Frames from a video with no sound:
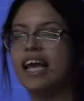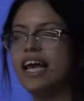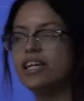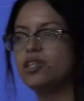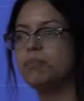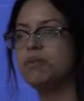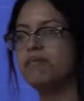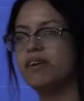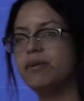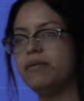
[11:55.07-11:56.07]
and to
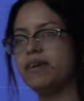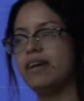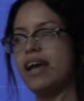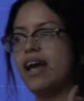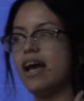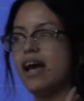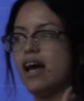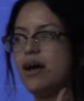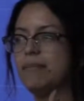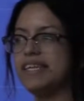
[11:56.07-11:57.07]
provoke
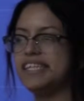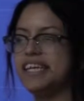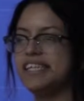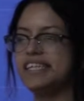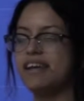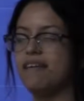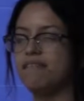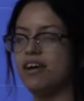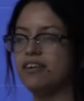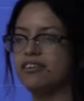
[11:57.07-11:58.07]
a sense
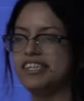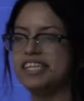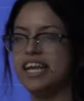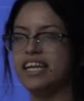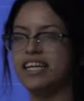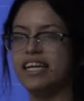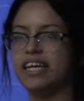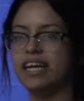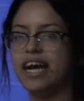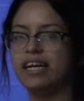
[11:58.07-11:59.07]
of
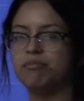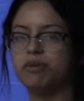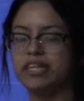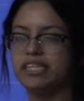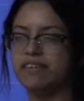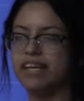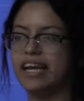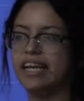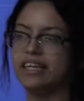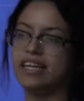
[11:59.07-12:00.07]
understanding and kind of break down
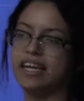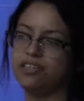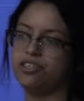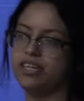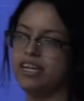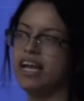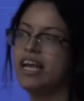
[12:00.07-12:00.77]
that alienation